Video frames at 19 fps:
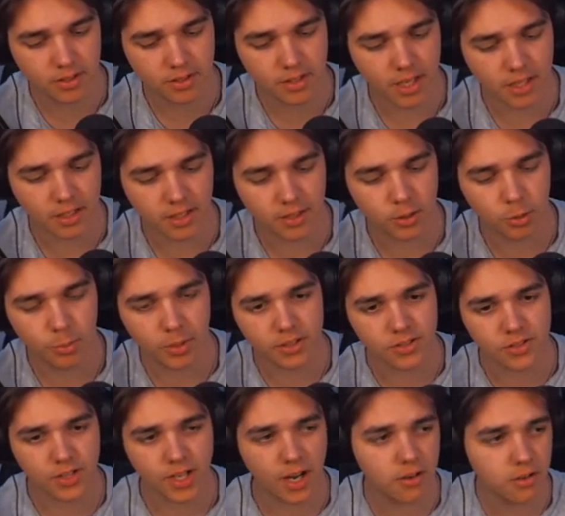That little bit
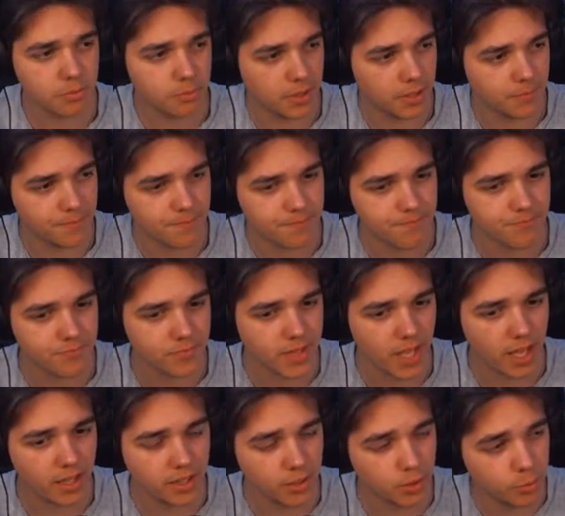scared me.
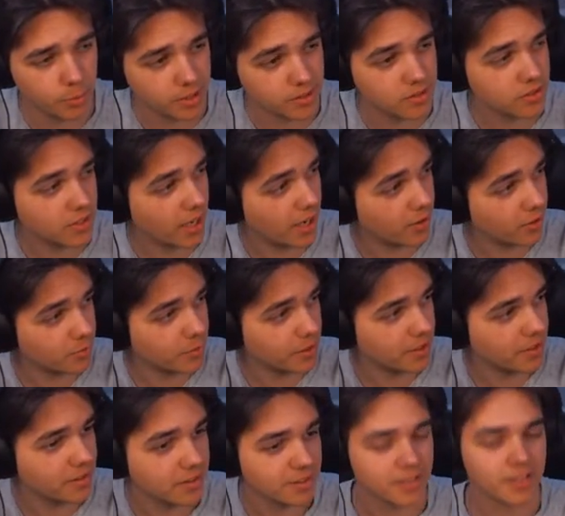That little bit scared
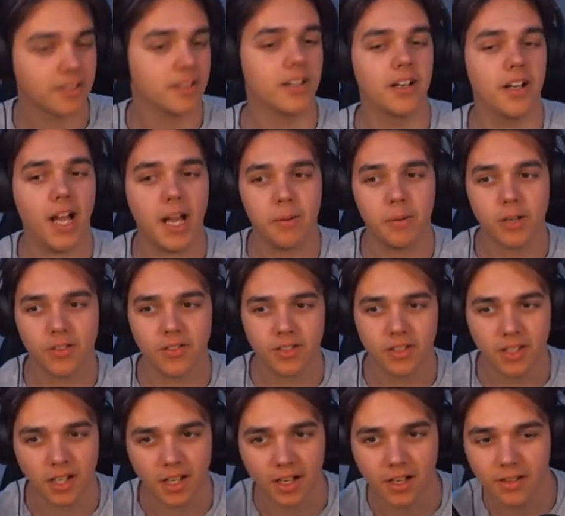me. I won't
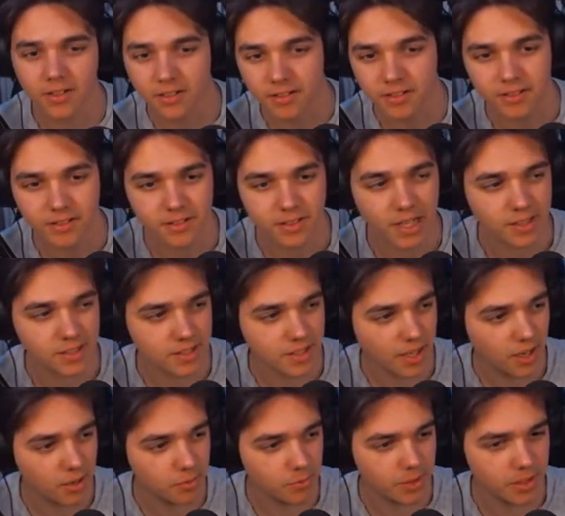even lie. That
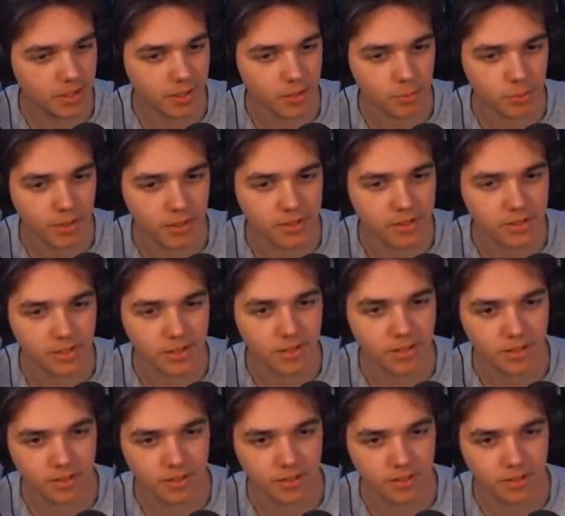scared me a little bit.